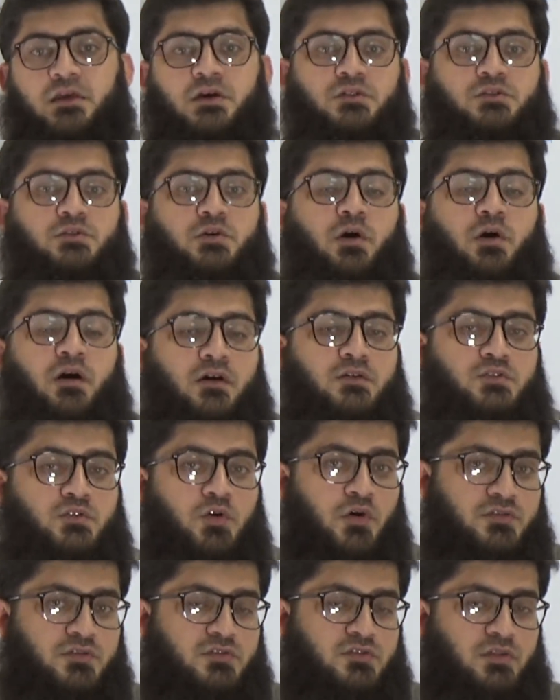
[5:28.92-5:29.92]
So
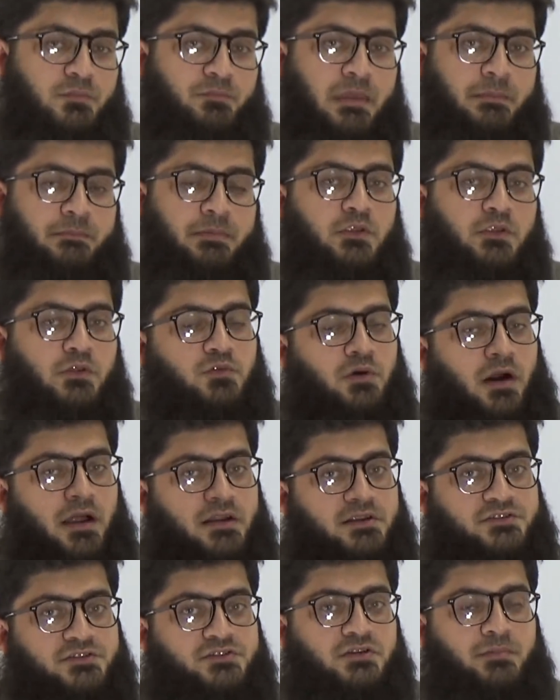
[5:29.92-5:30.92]
those the people, those who
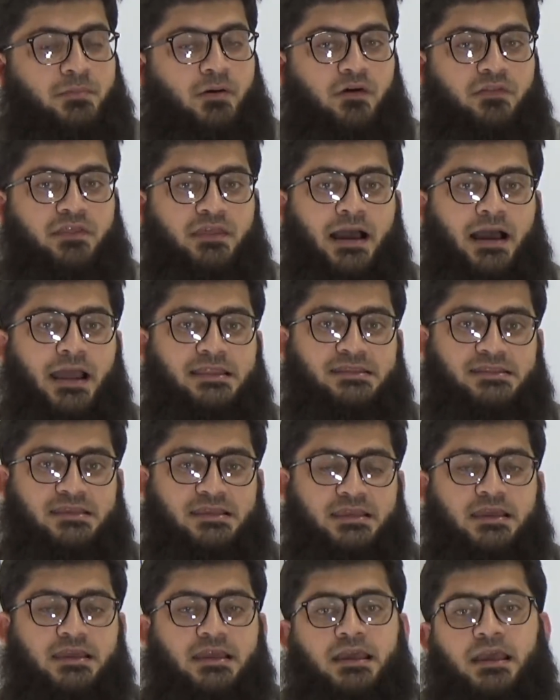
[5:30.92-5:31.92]
understood about the
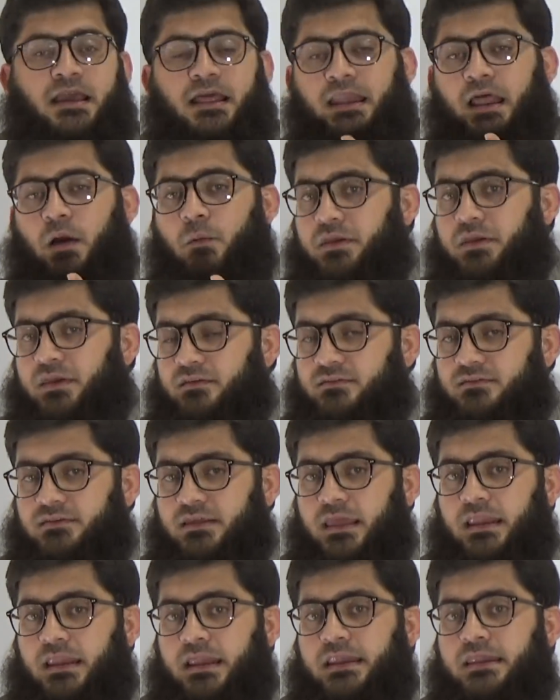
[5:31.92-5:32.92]
IT, now we can
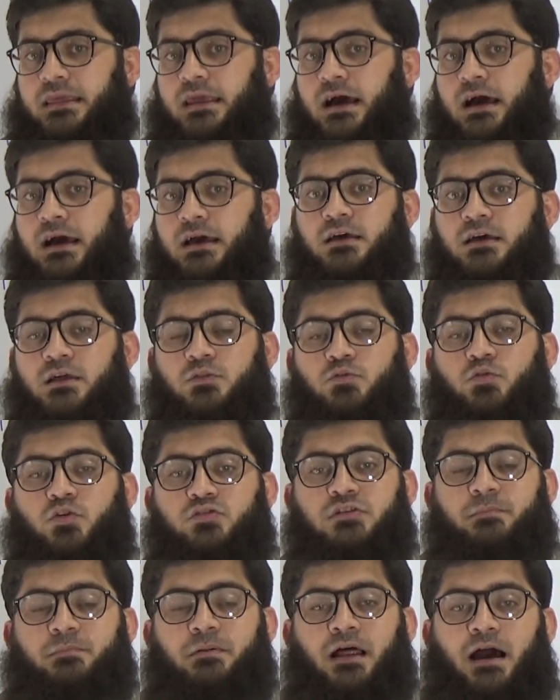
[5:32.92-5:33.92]
see in India, those
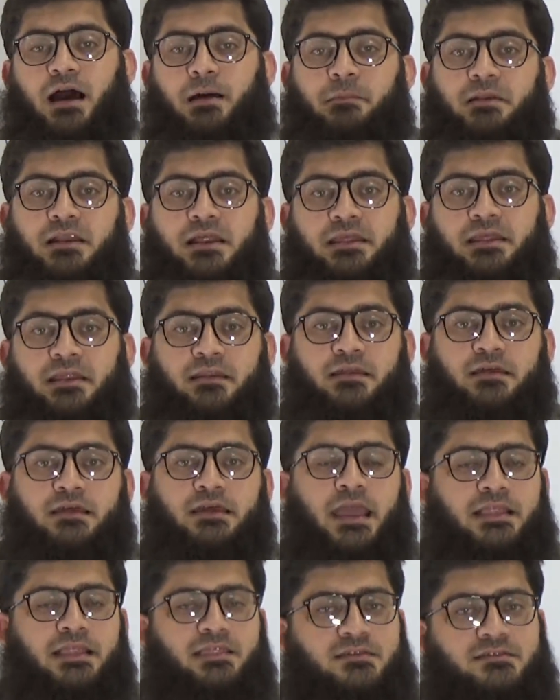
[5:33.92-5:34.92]
people are millennials.
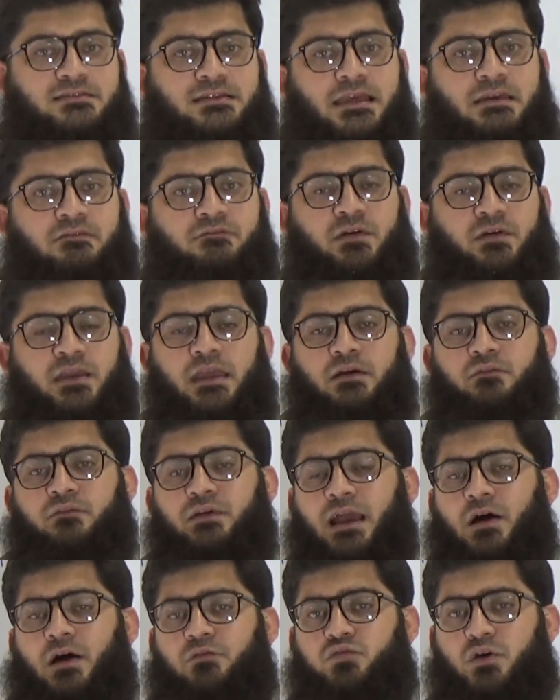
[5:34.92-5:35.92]
In the same way, we
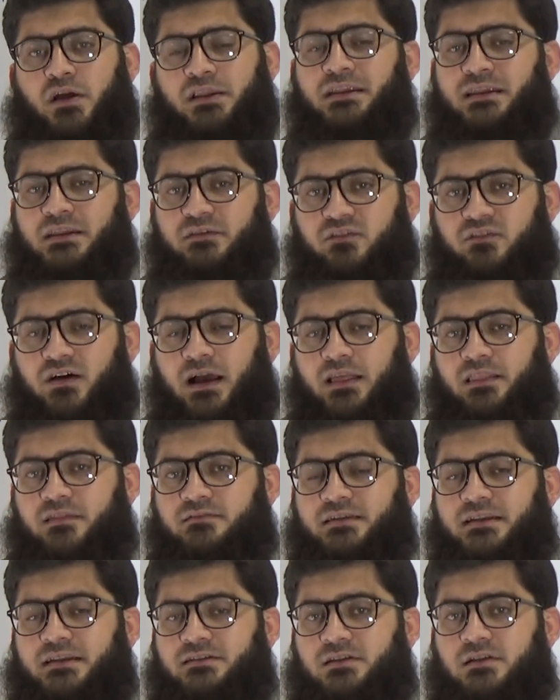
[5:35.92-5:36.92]
have to identify the
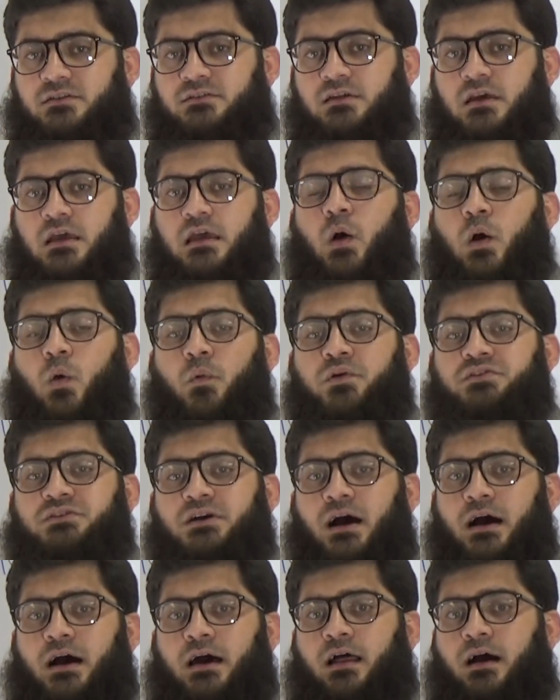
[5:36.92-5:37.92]
sectors which
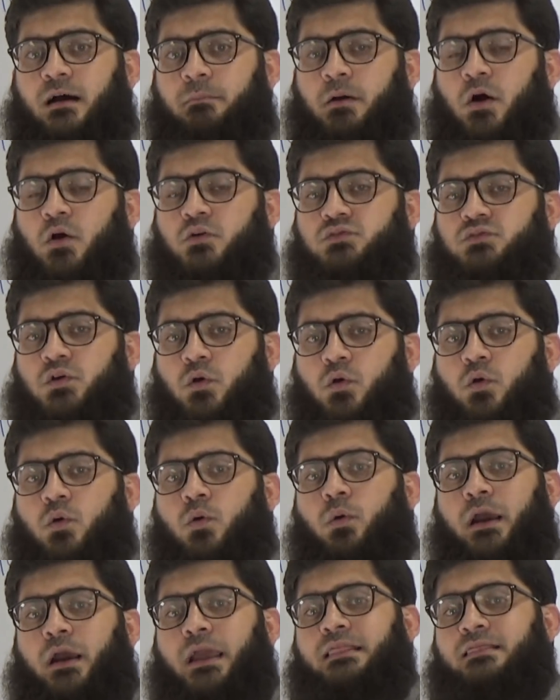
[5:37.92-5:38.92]
are about to
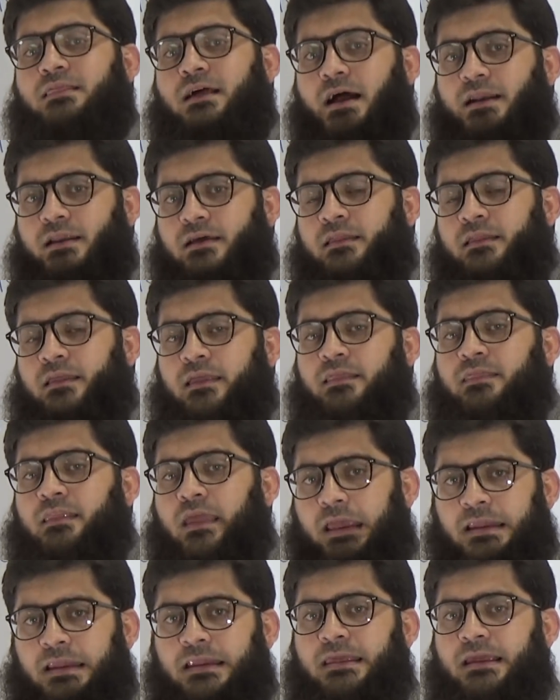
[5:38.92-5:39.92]
grow in that in the
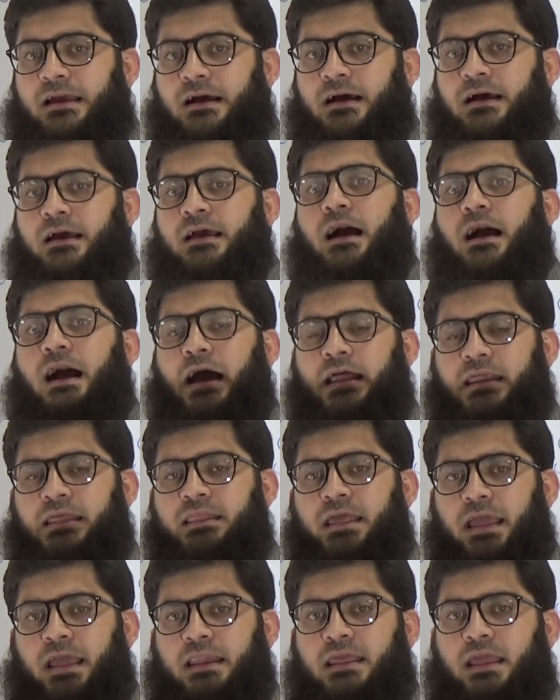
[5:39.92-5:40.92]
India or in
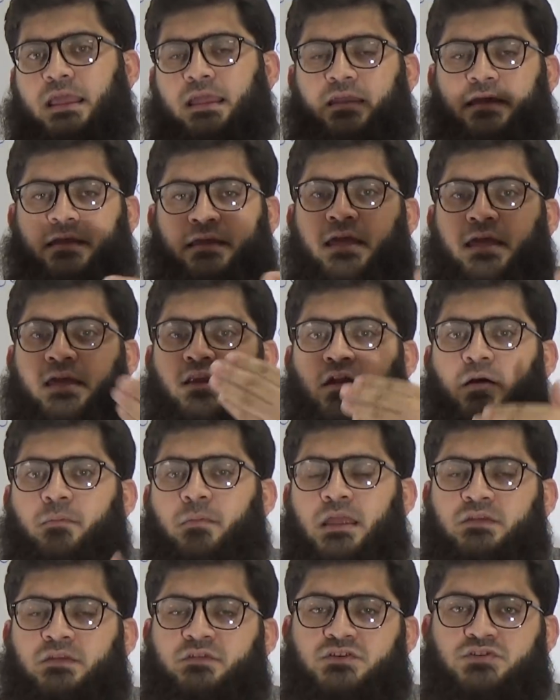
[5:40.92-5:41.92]
any any
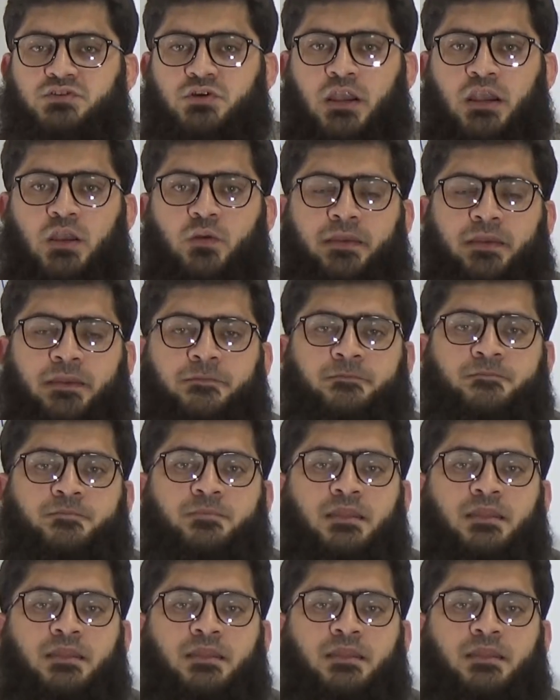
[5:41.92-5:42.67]
economy in which you are living.